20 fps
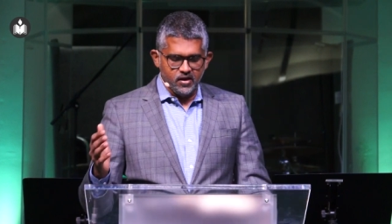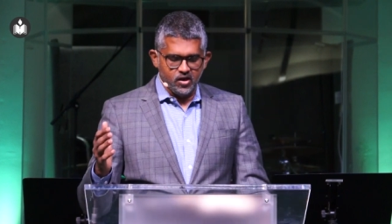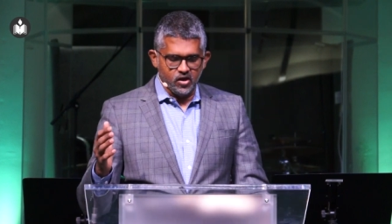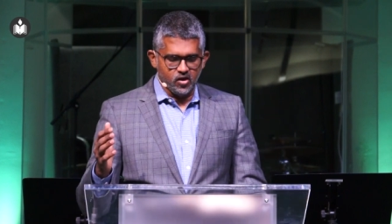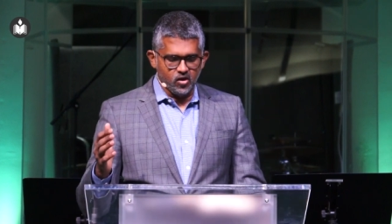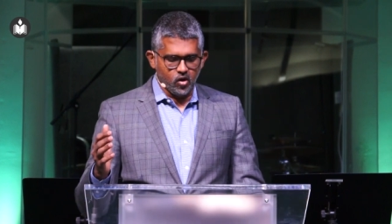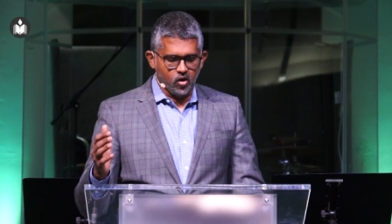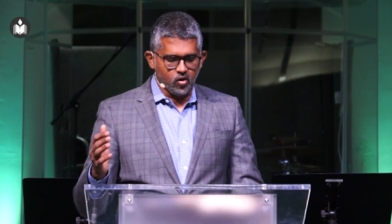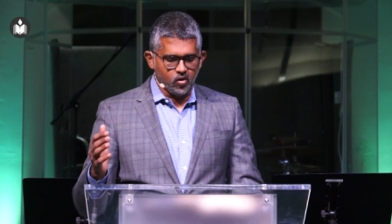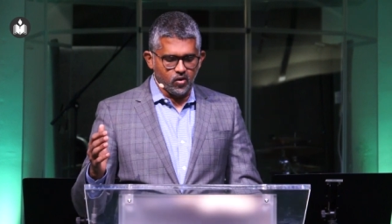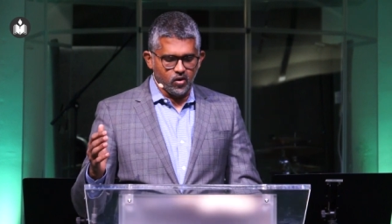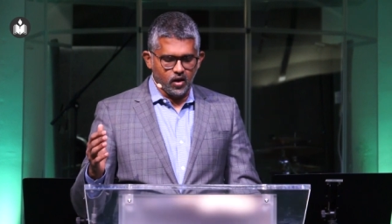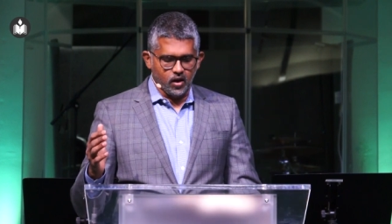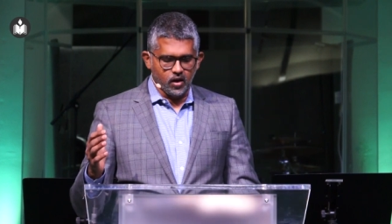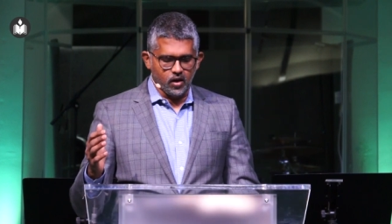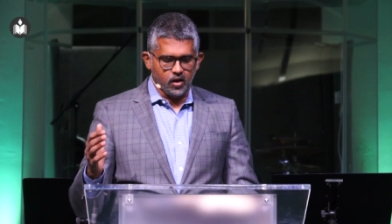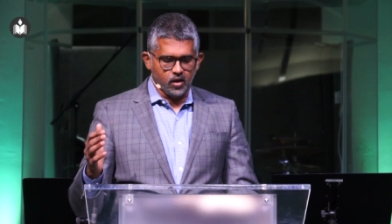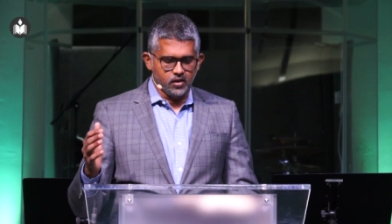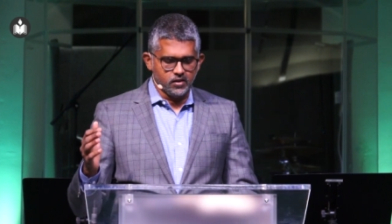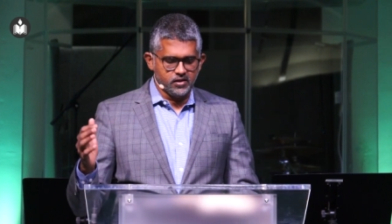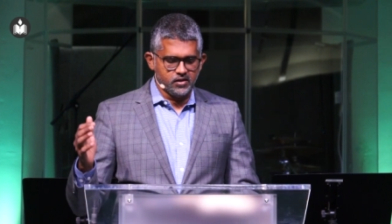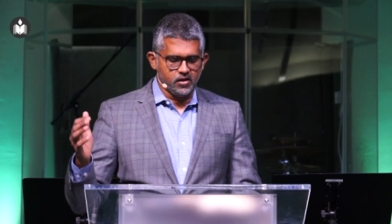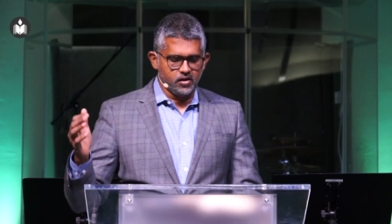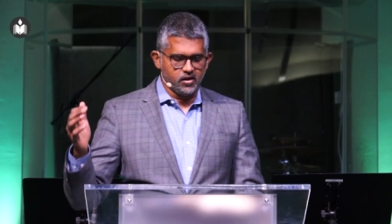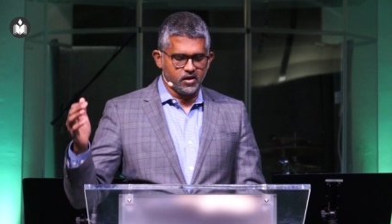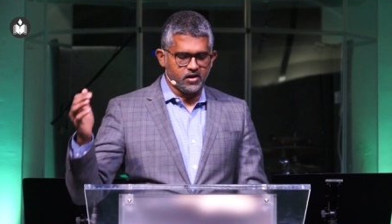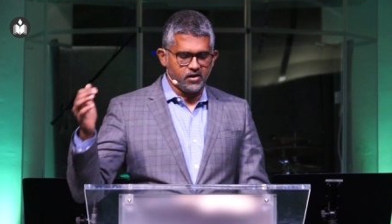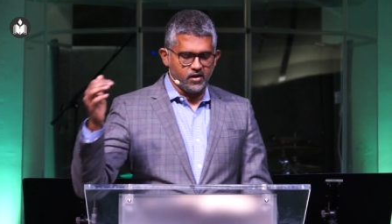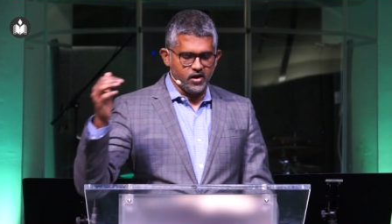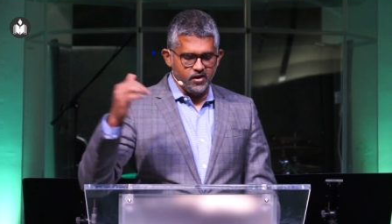you know, uh,
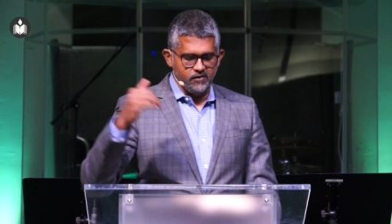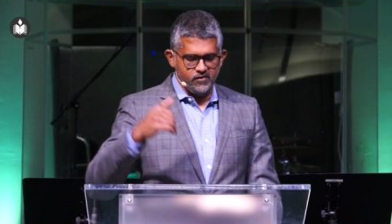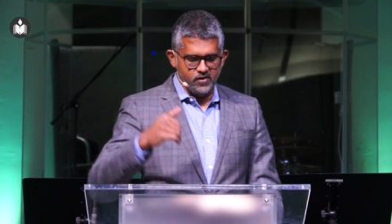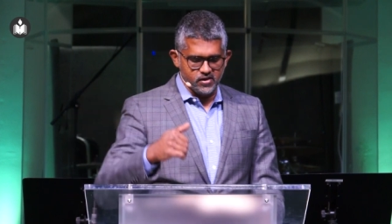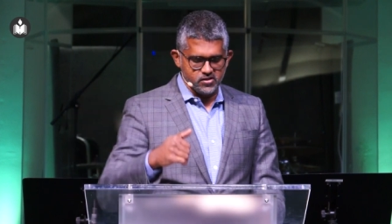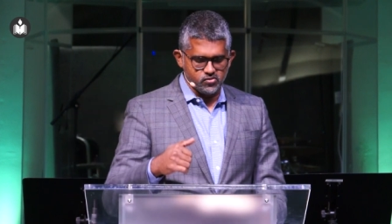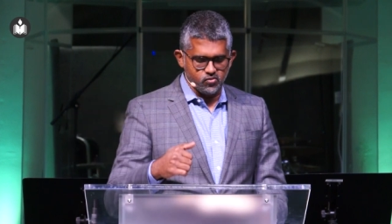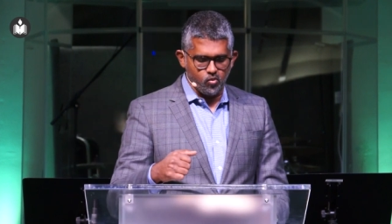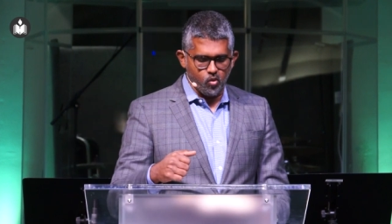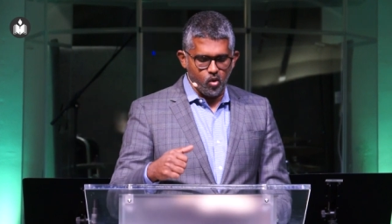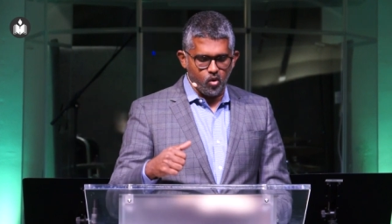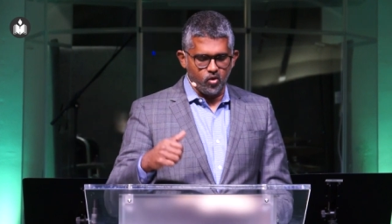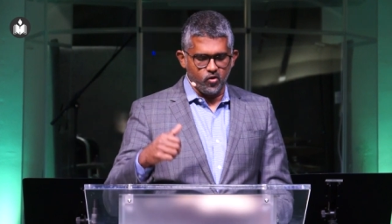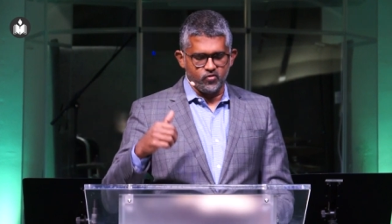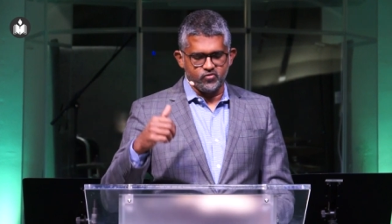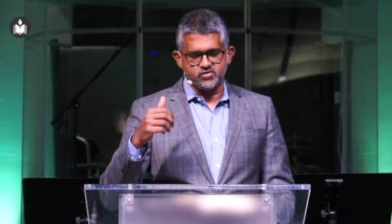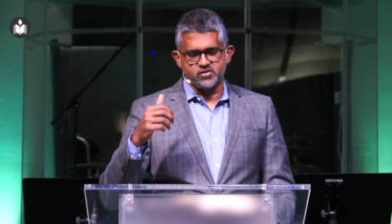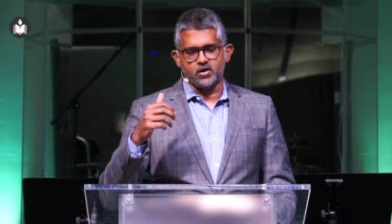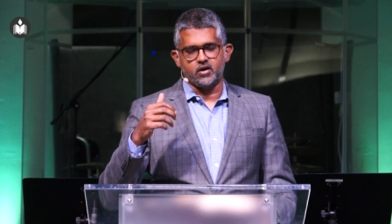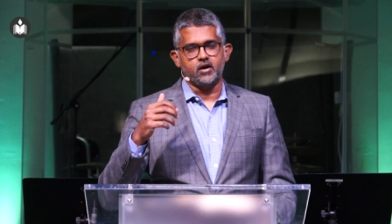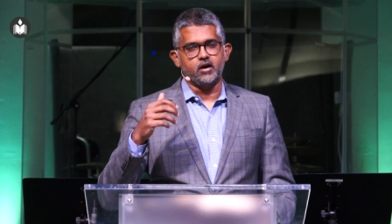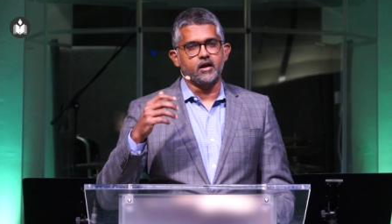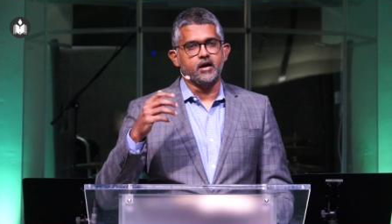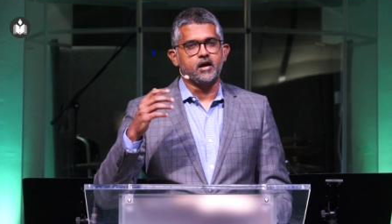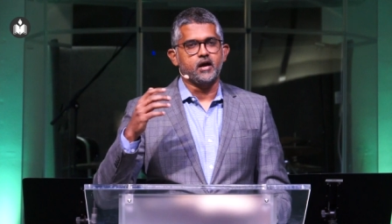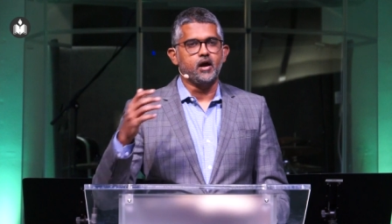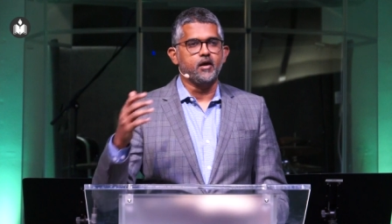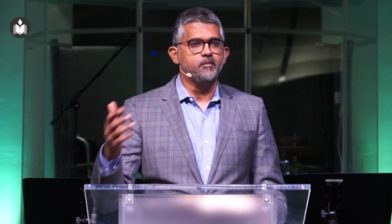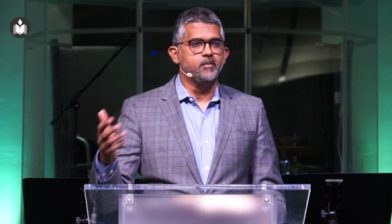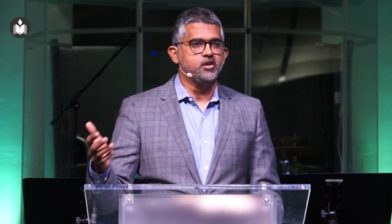the grievous wolves are going to
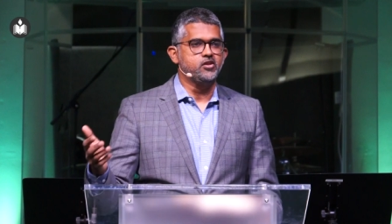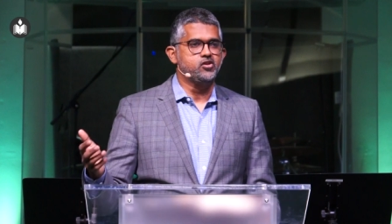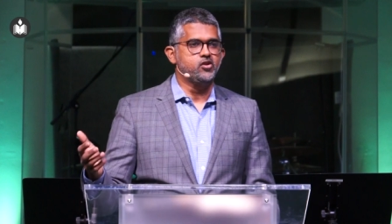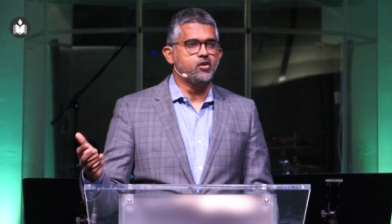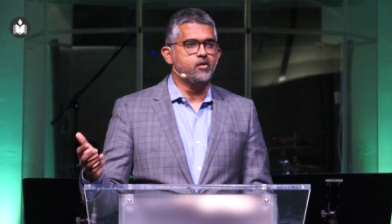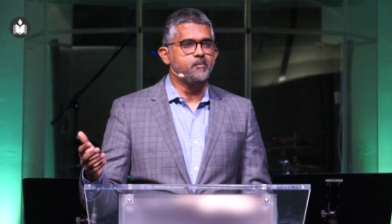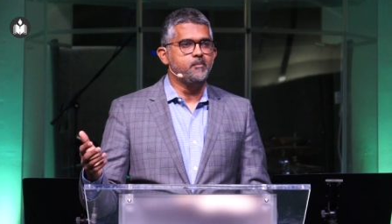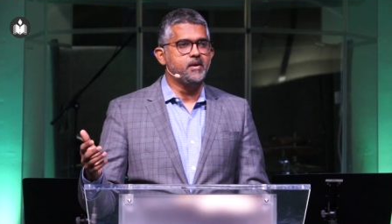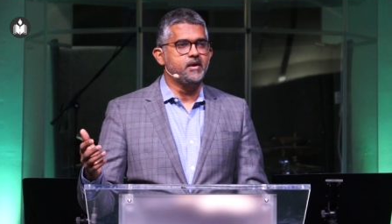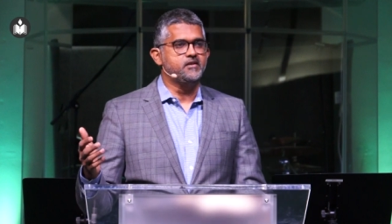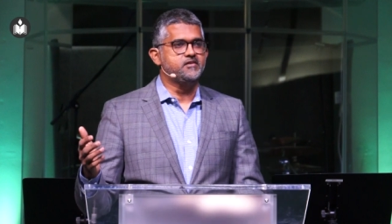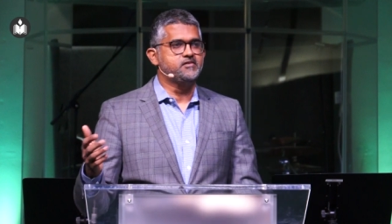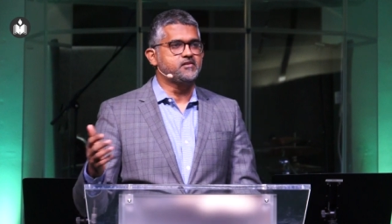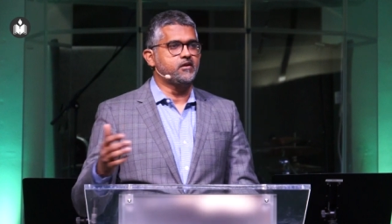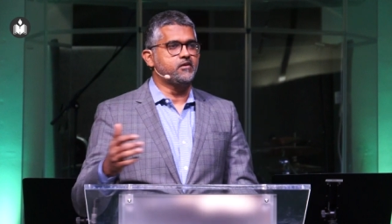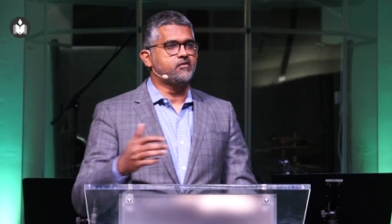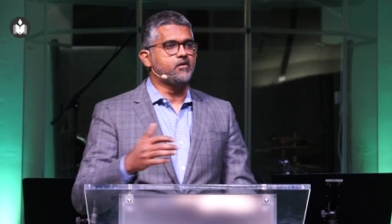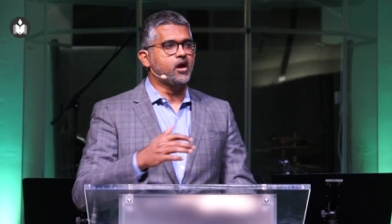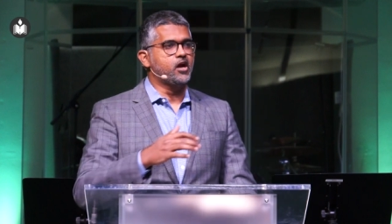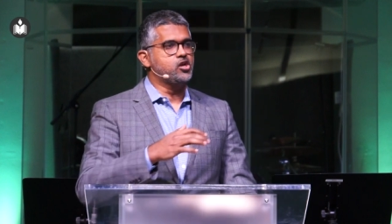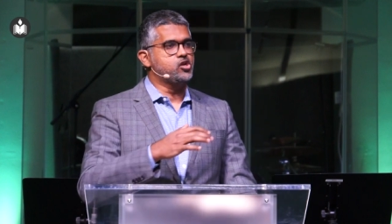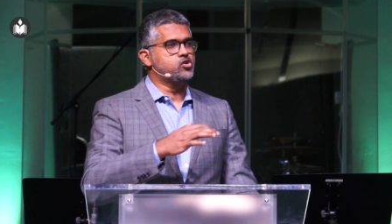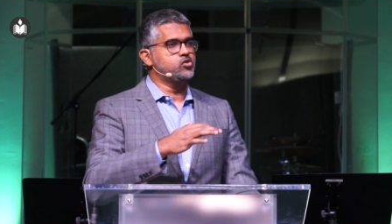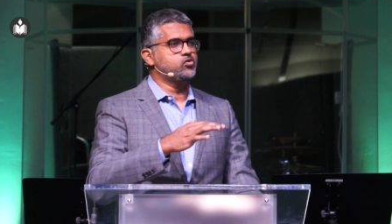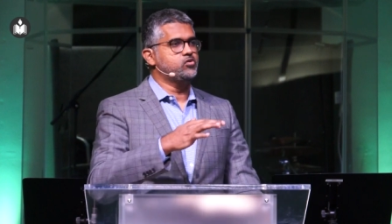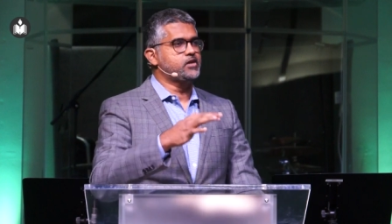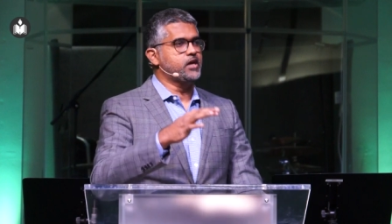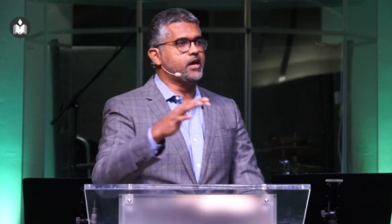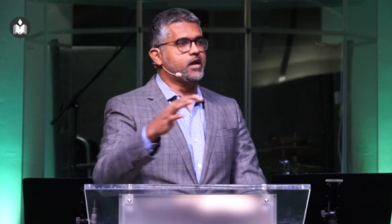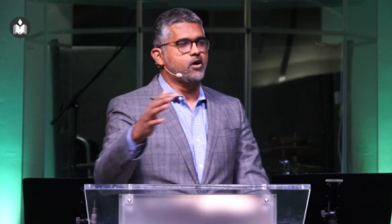come into your midst and trying
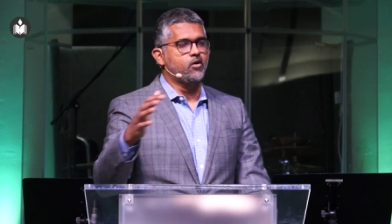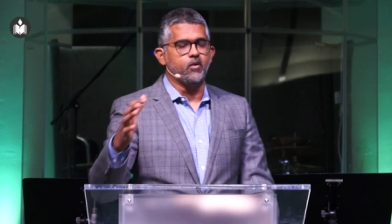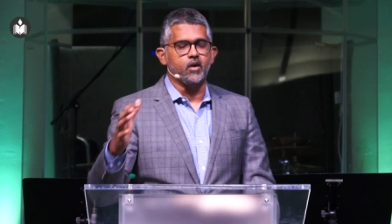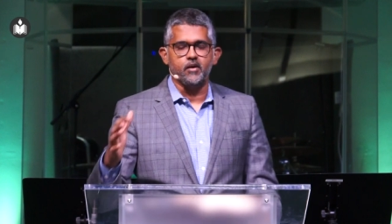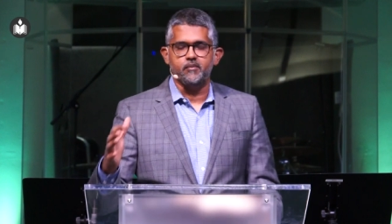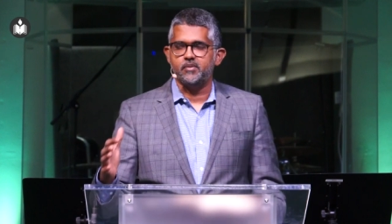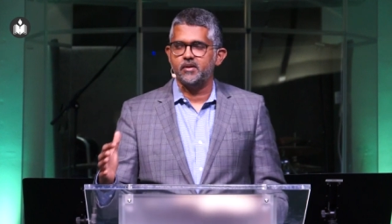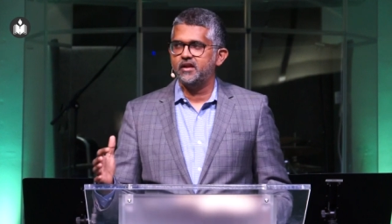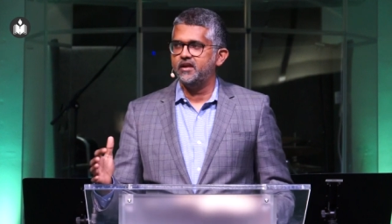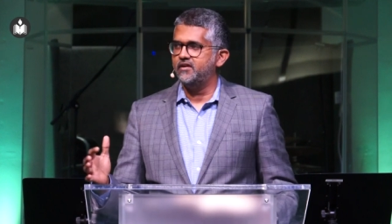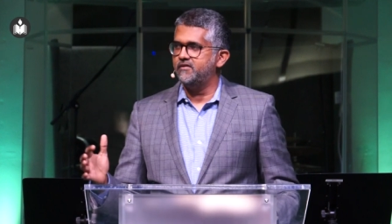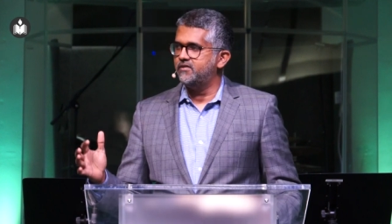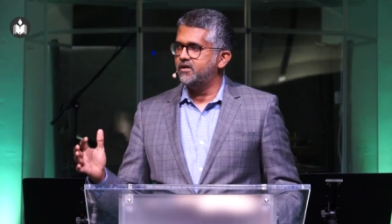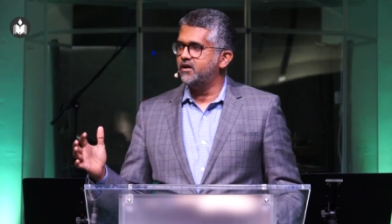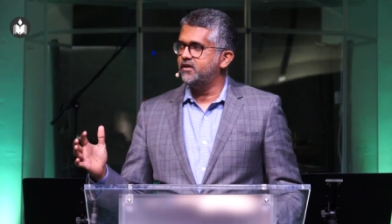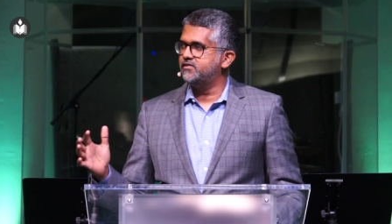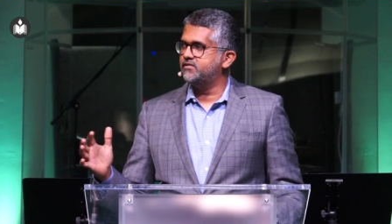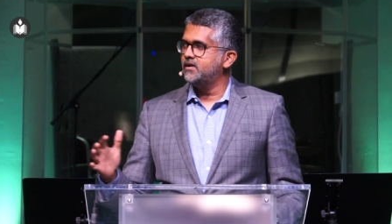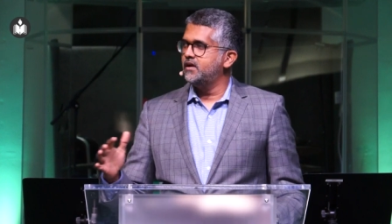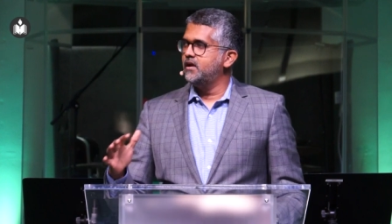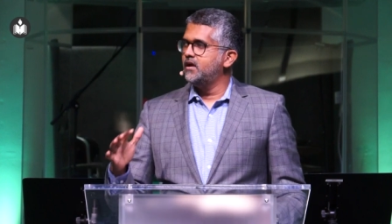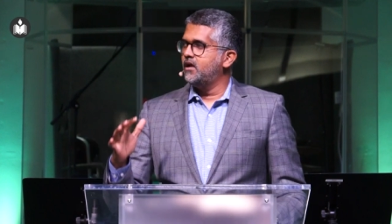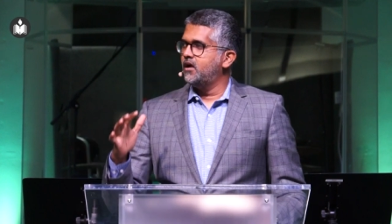to take away believers.